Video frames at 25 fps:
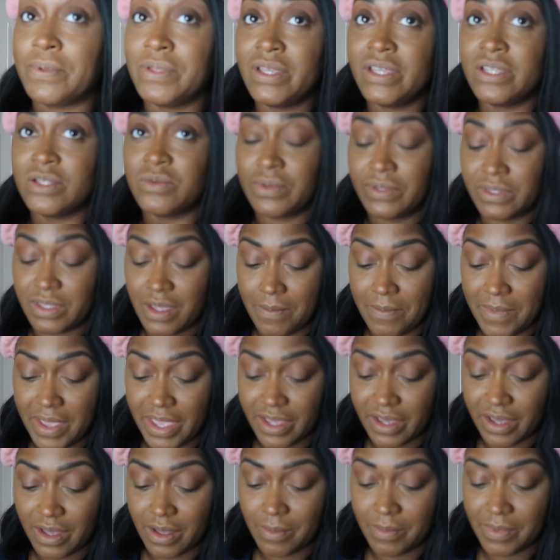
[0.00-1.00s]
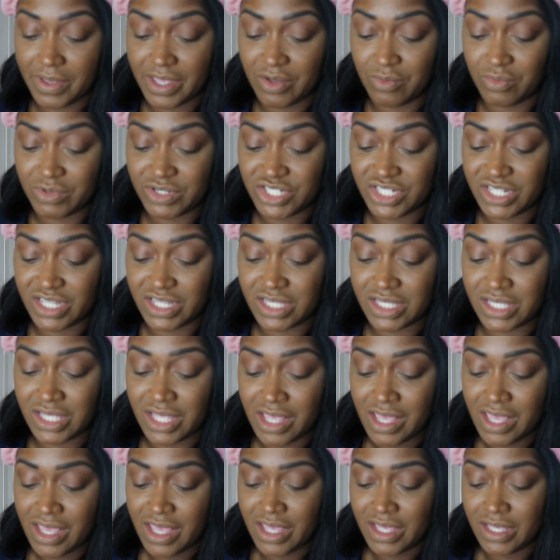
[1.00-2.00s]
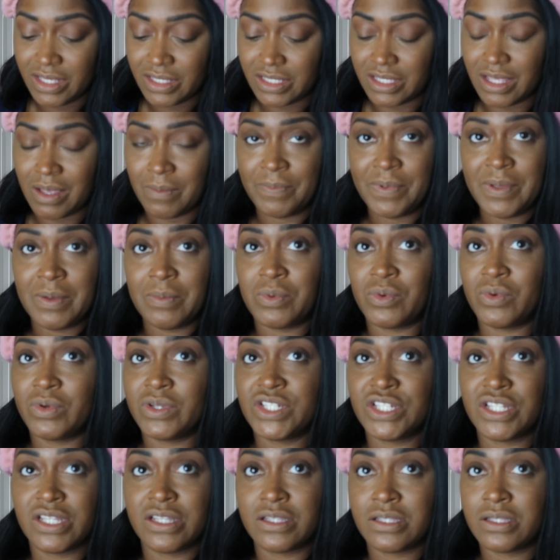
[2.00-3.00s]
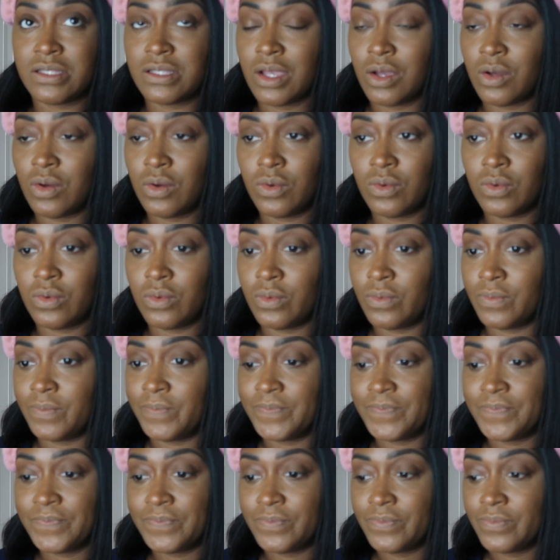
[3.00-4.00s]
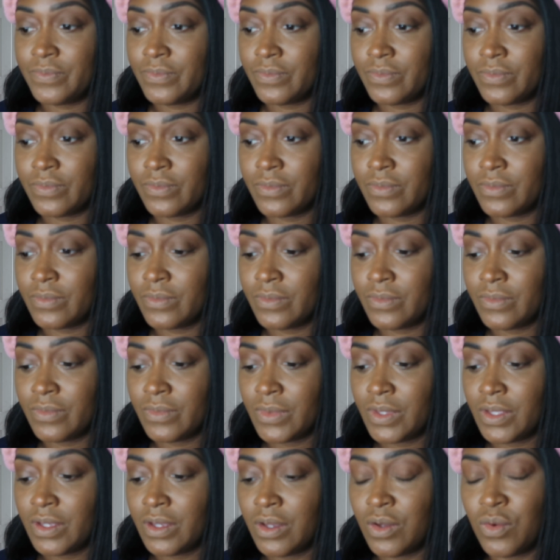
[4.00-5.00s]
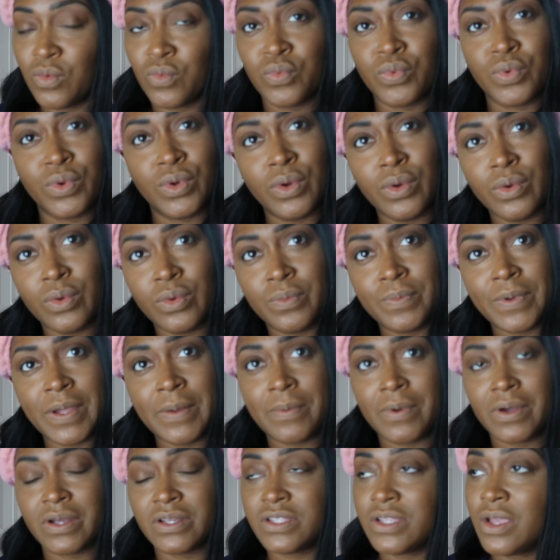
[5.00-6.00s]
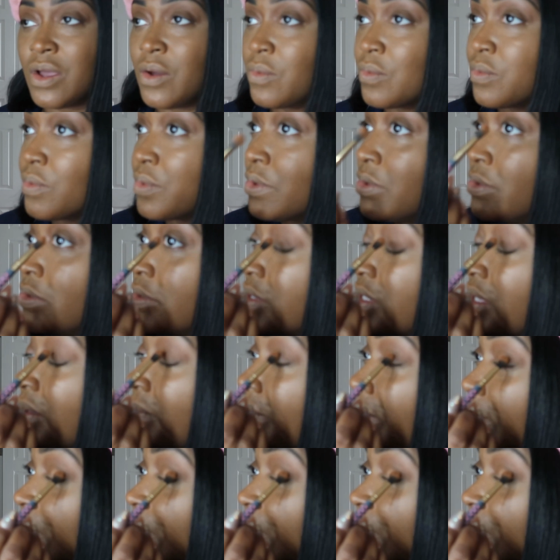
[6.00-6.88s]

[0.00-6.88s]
pleased with their makeup. It was just, some people were just so rude. People are so rude. Some